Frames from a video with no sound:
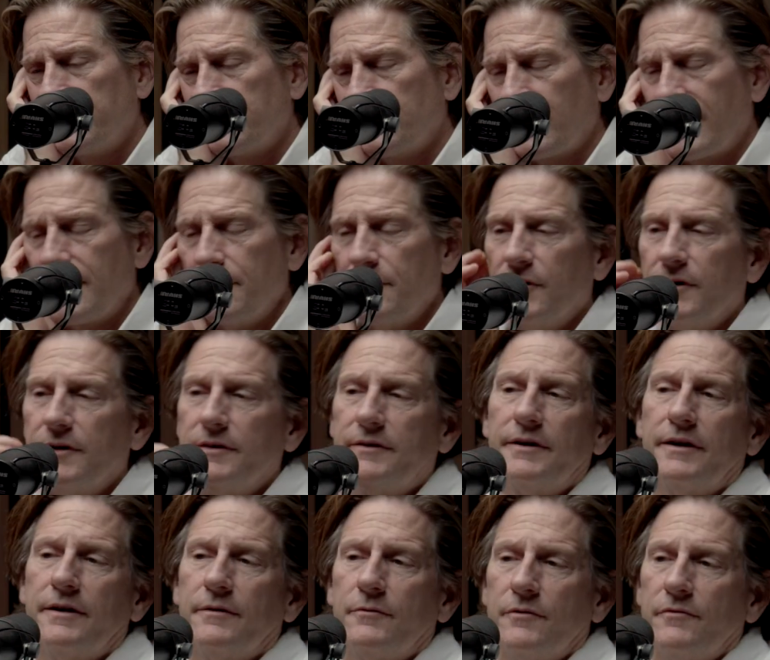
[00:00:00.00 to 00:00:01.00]

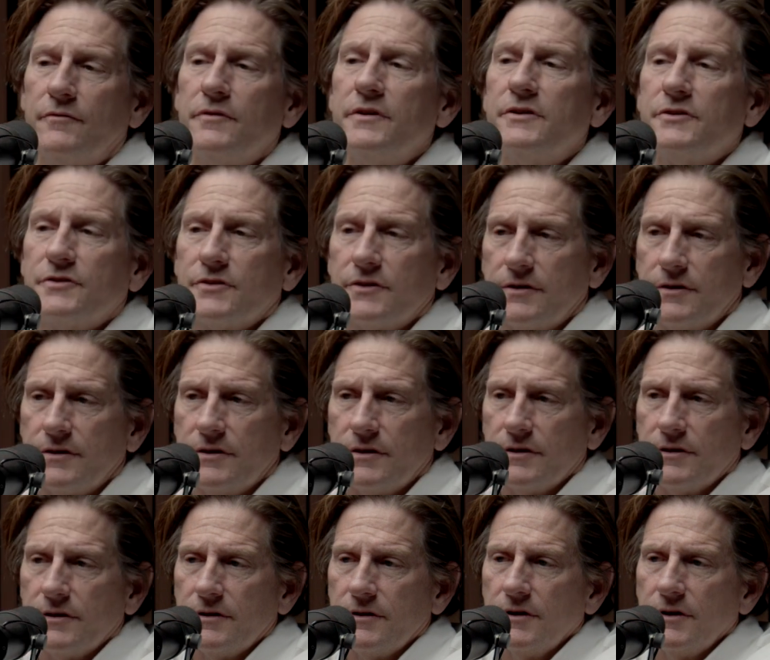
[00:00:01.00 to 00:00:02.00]
Tramlet uh, Revision.
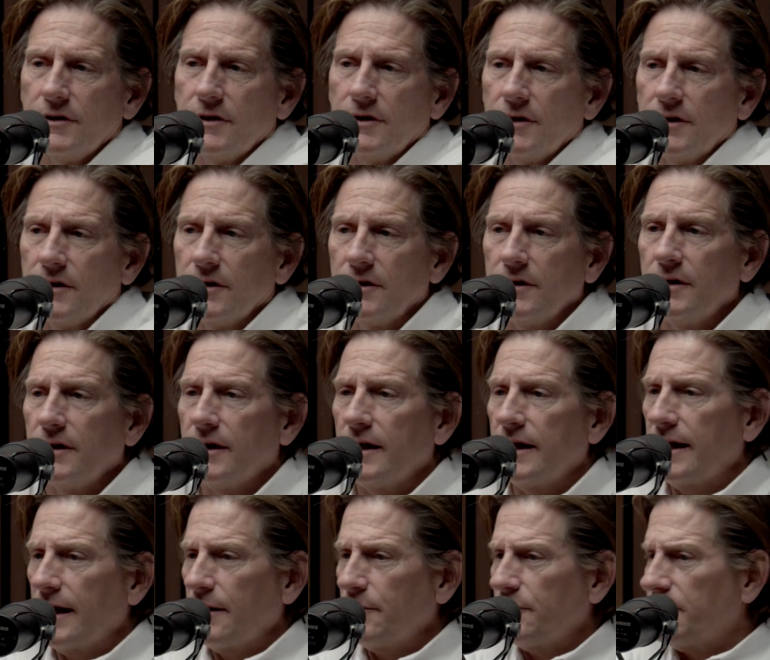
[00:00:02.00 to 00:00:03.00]
Right.
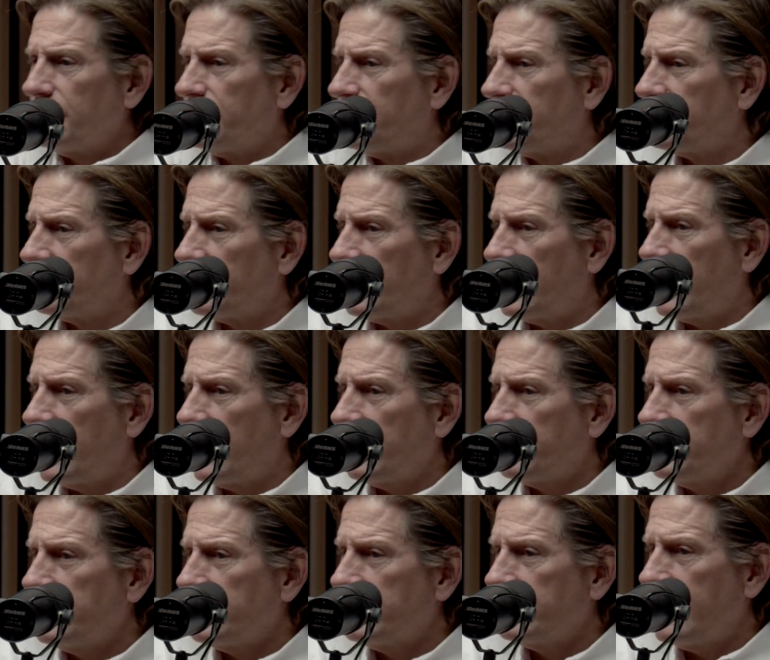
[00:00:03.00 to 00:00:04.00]
And I was, I
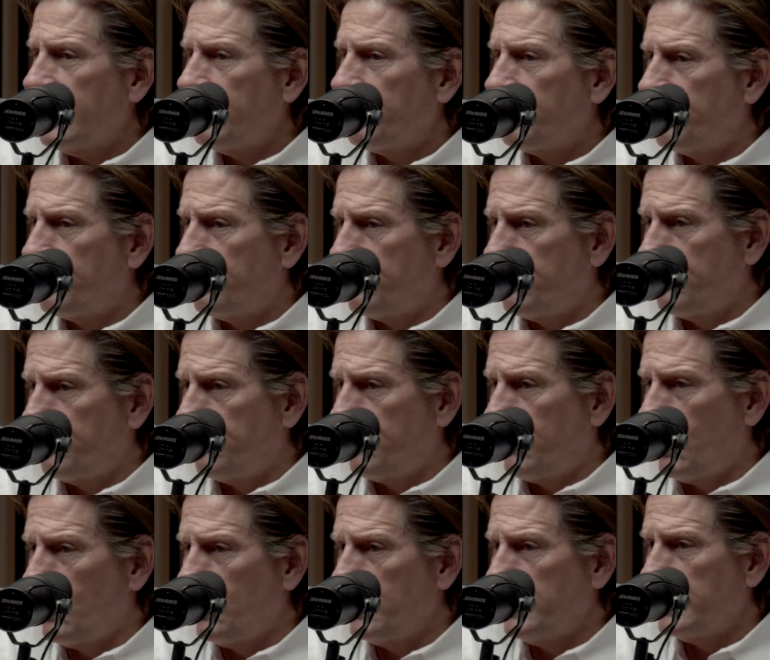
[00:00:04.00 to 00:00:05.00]
think at that
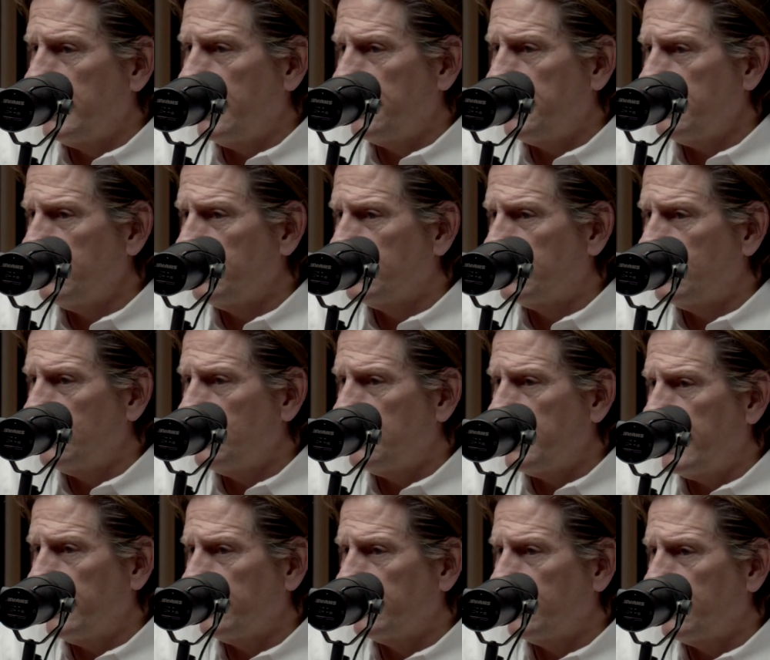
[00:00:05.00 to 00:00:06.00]
point, I think it was
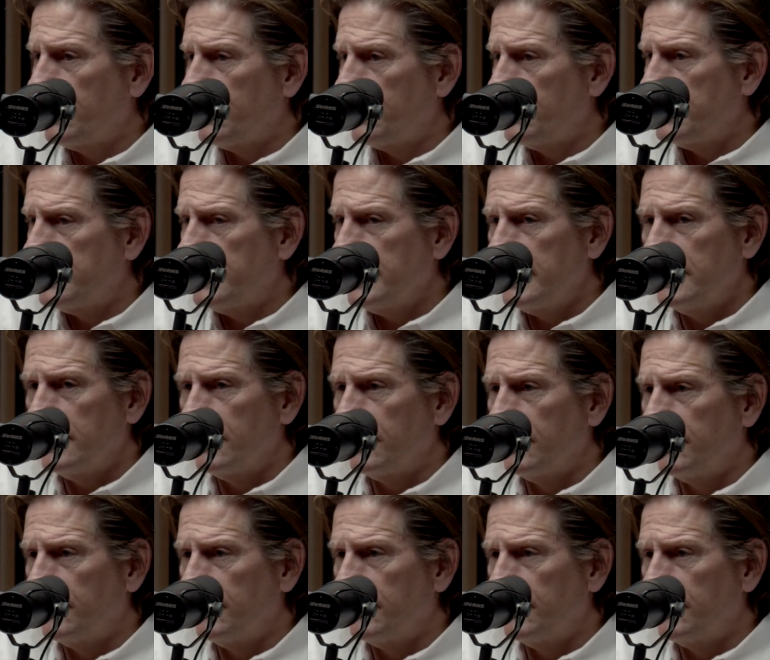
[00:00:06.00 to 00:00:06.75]
2013 or